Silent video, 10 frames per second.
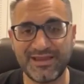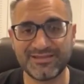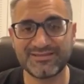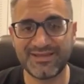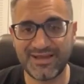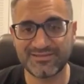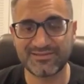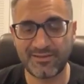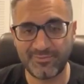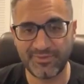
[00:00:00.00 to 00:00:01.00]
that is
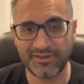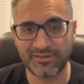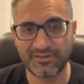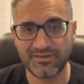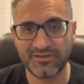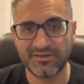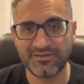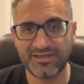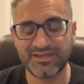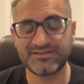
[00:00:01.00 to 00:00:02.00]
not something
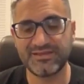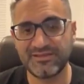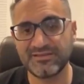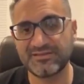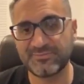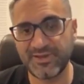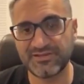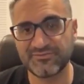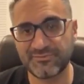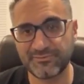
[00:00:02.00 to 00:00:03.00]
that is in the
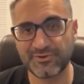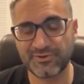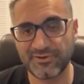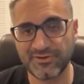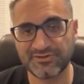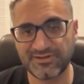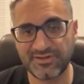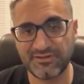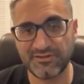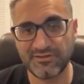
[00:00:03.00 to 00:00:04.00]
space of
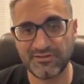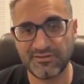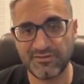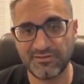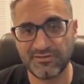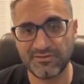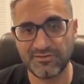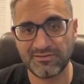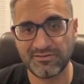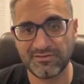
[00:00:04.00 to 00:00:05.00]
cryptocurrency.
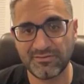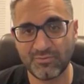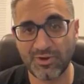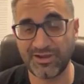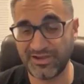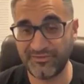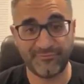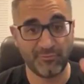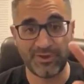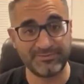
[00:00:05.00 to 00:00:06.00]
Where
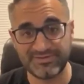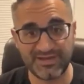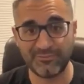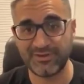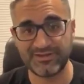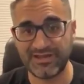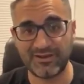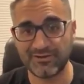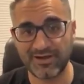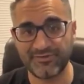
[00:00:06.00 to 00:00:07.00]
if a website went
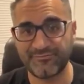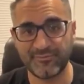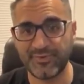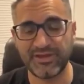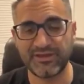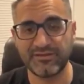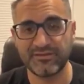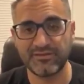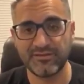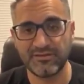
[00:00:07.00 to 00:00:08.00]
down, God
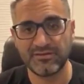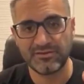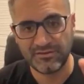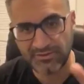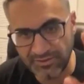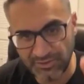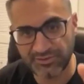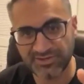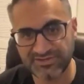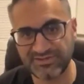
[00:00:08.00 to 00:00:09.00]
forbid,
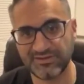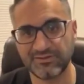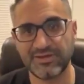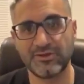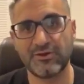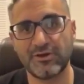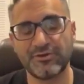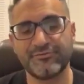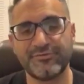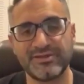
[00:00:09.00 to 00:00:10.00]
you can still get
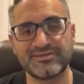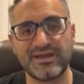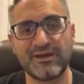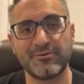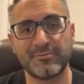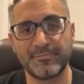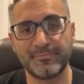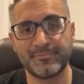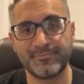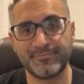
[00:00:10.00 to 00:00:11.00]
all your funds out.